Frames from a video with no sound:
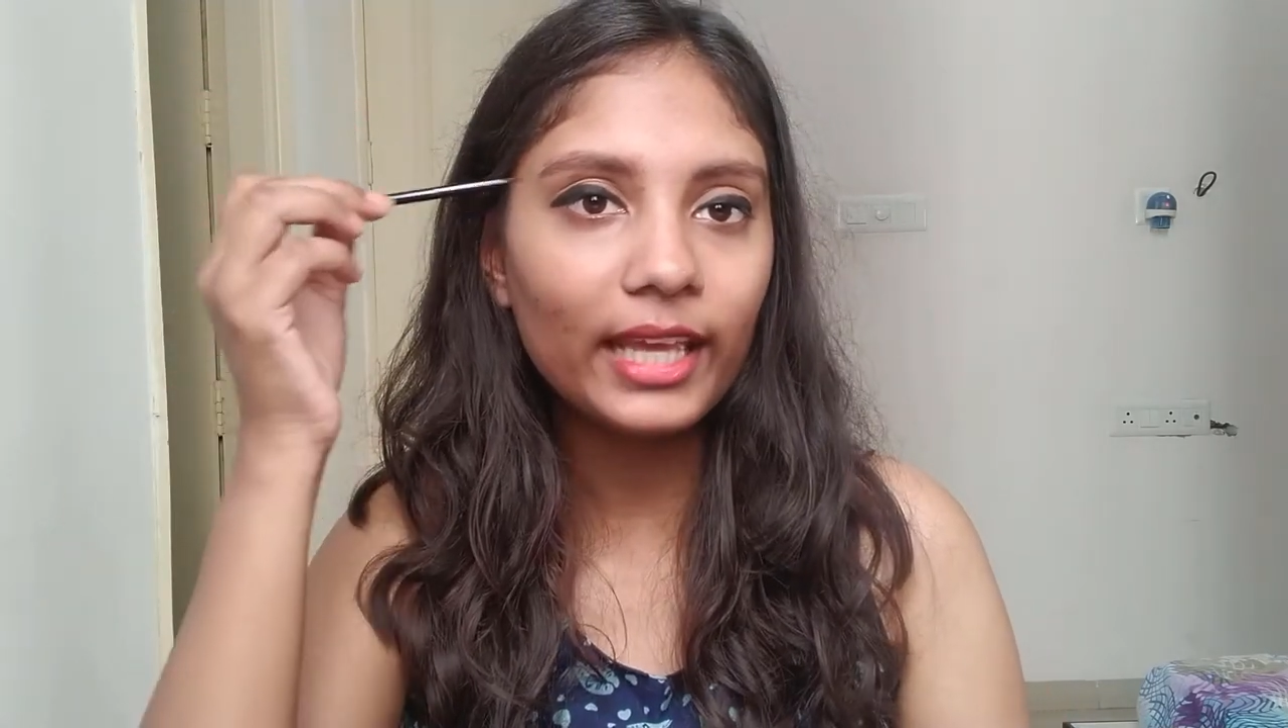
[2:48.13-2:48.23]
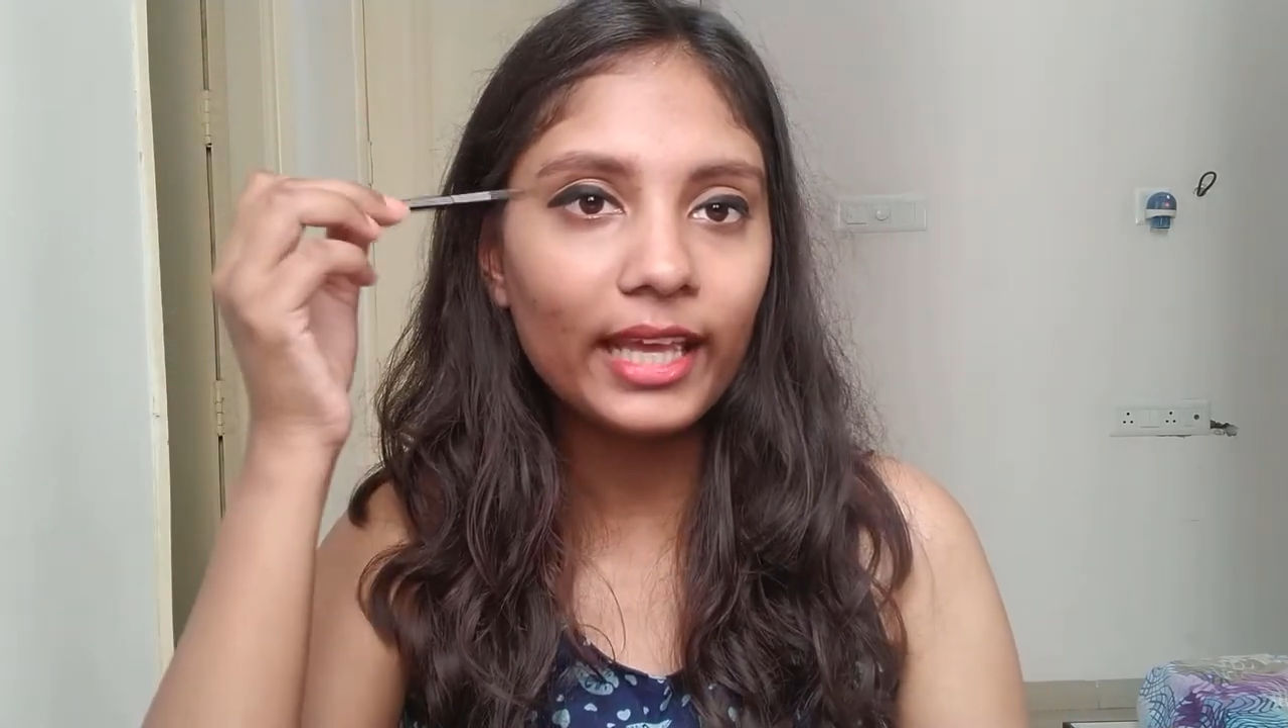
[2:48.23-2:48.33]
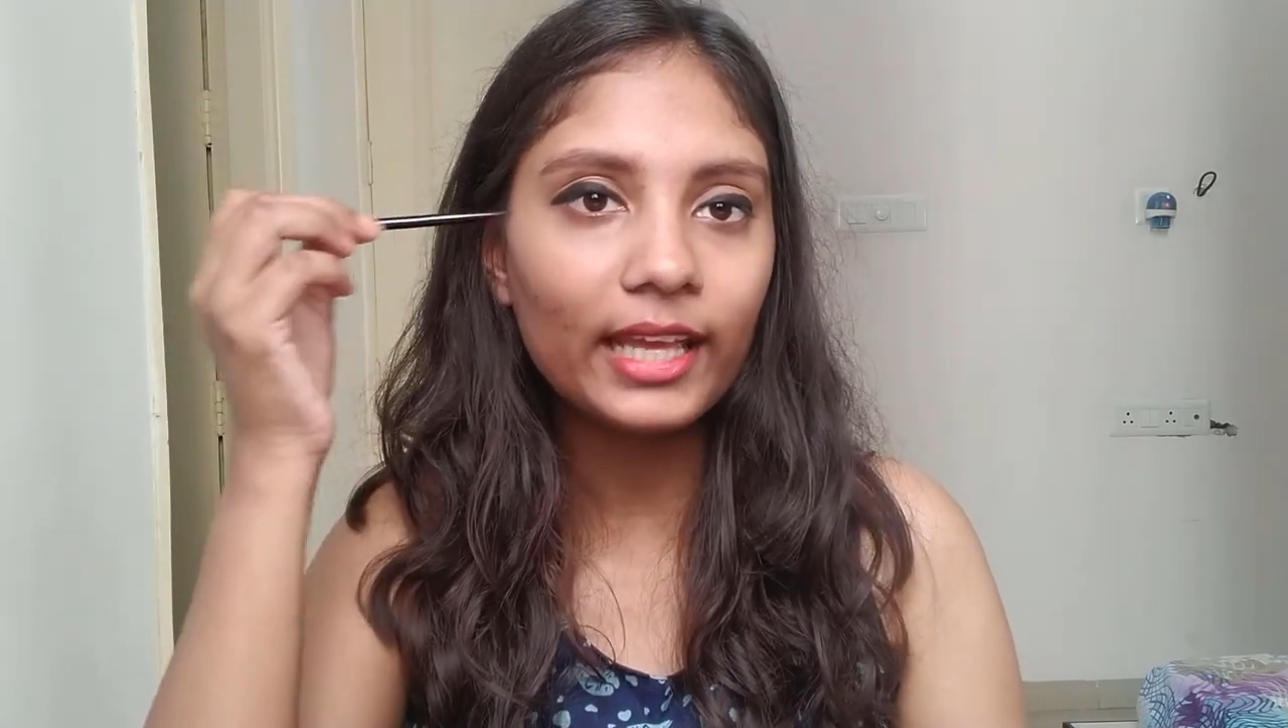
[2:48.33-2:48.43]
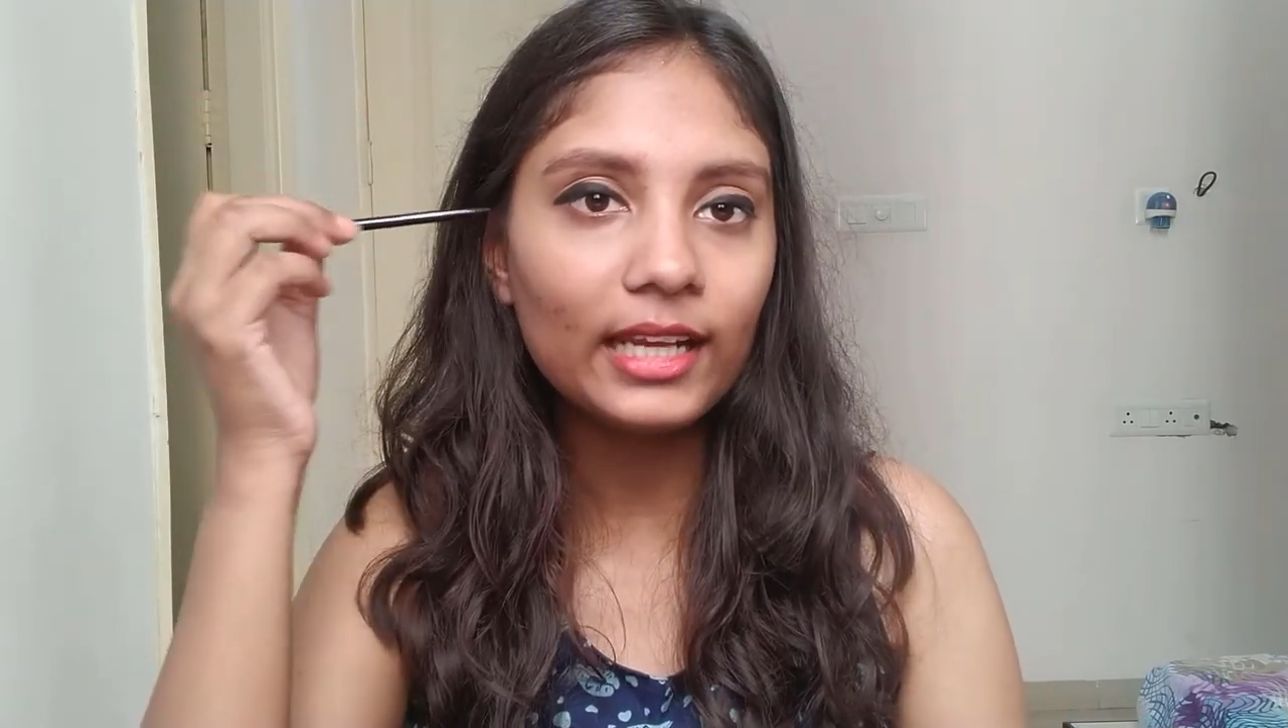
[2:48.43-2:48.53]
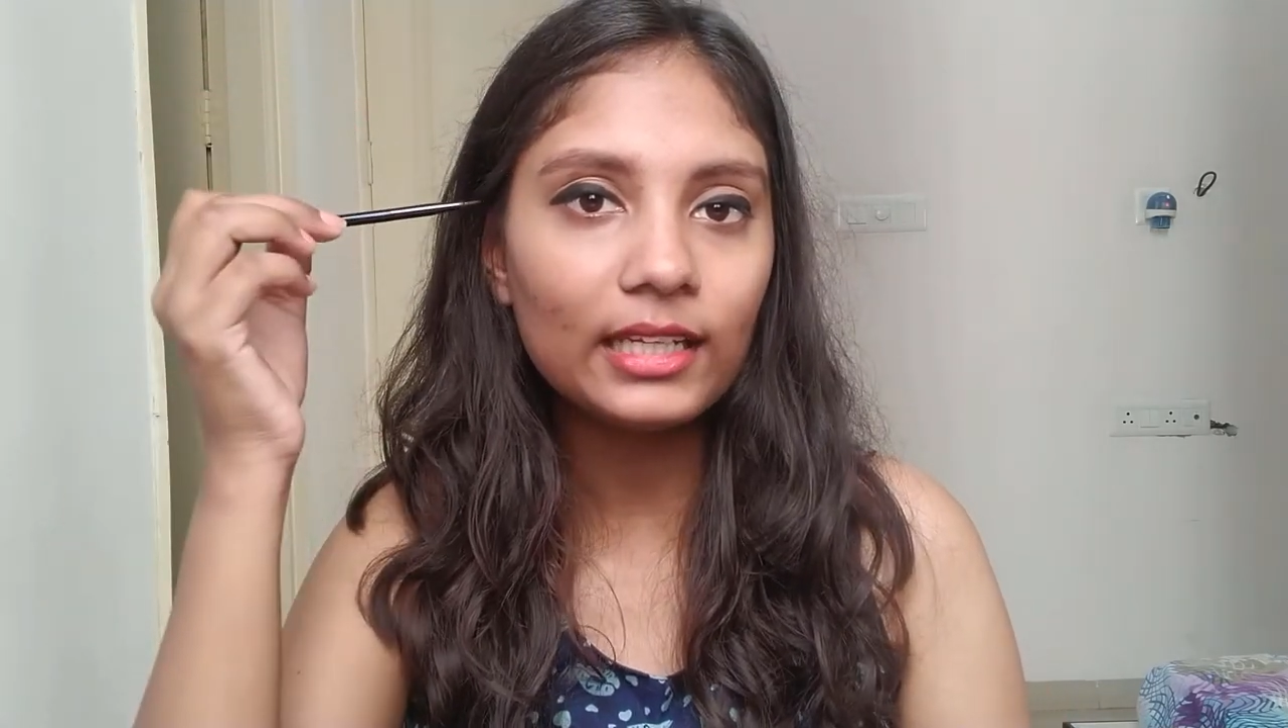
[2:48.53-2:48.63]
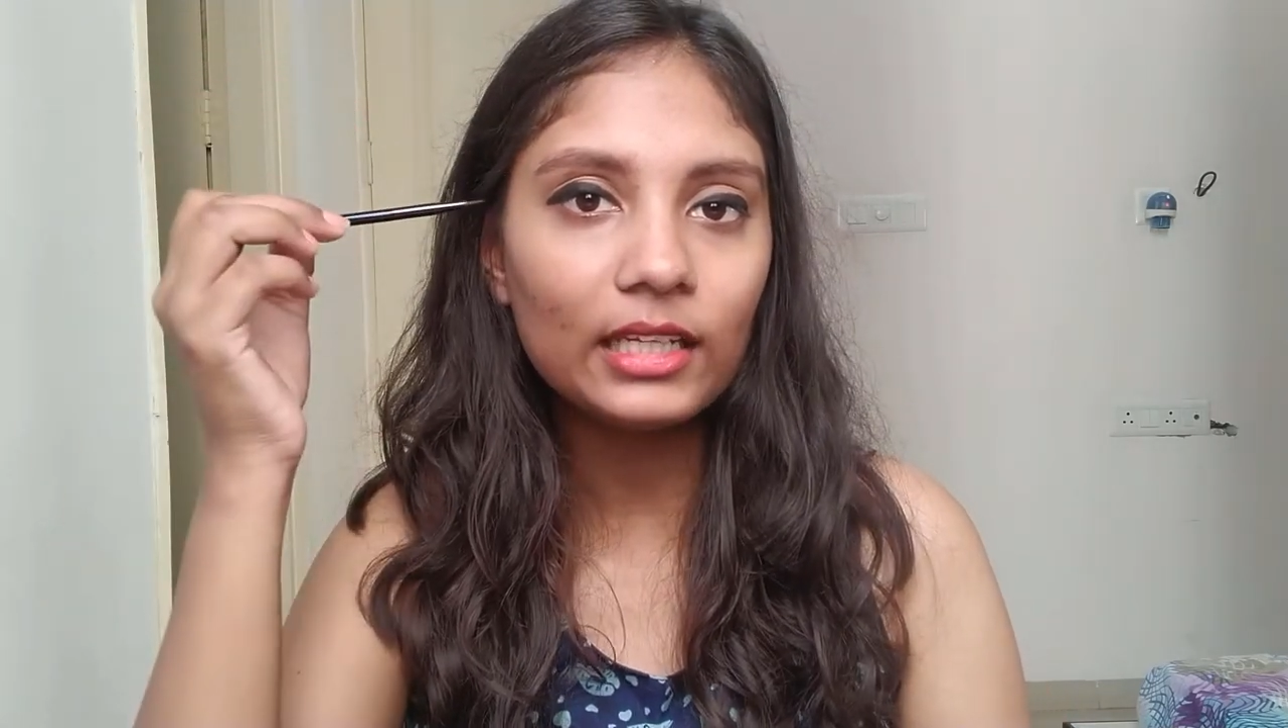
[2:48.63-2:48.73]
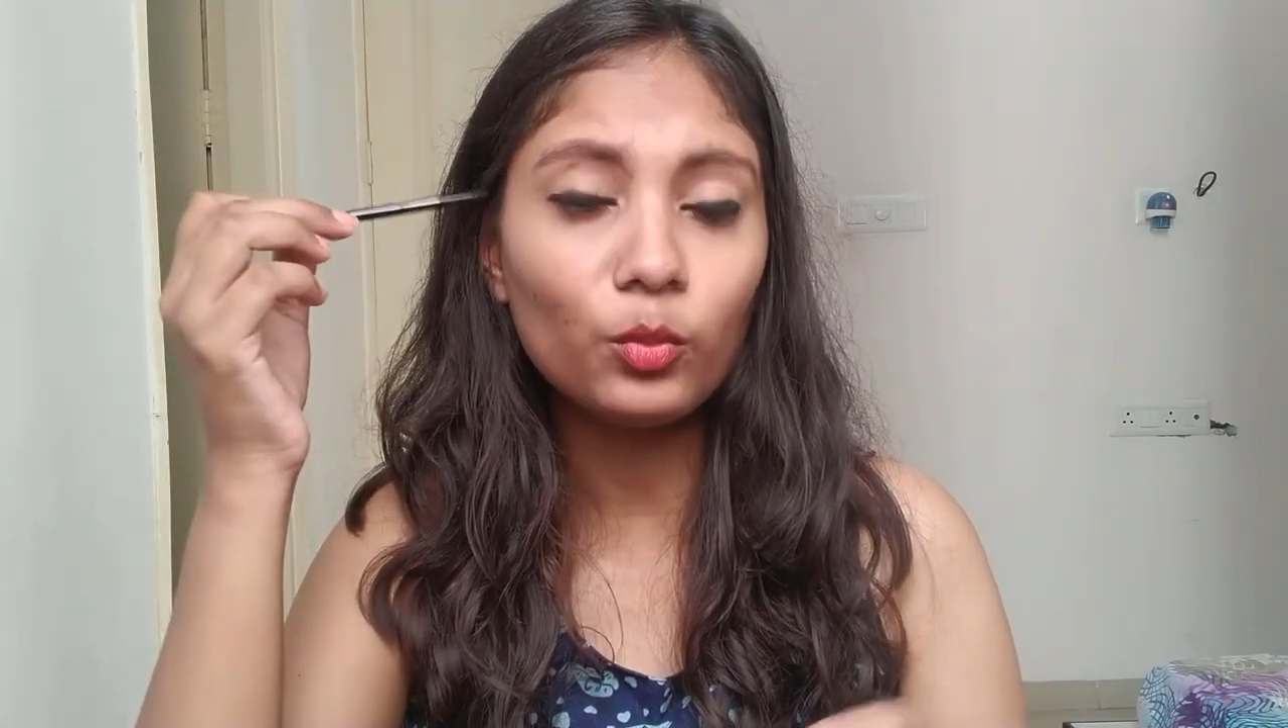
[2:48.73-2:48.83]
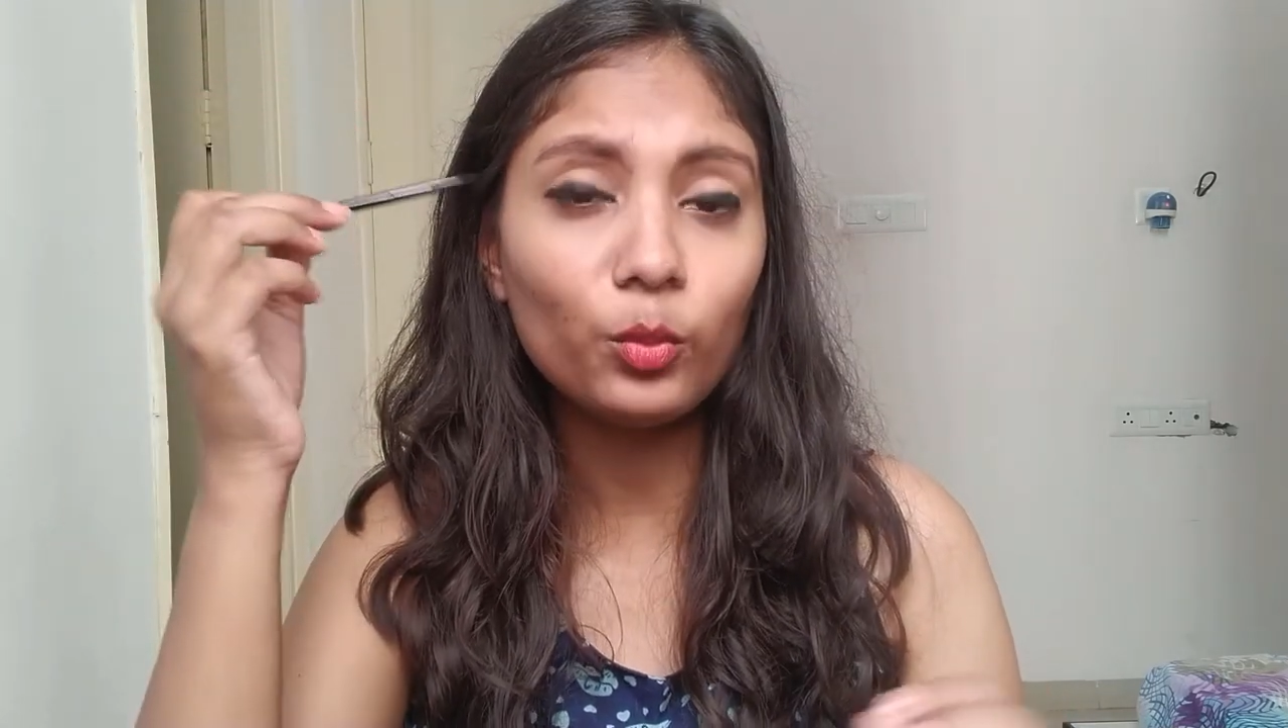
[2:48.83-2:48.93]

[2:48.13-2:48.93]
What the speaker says: end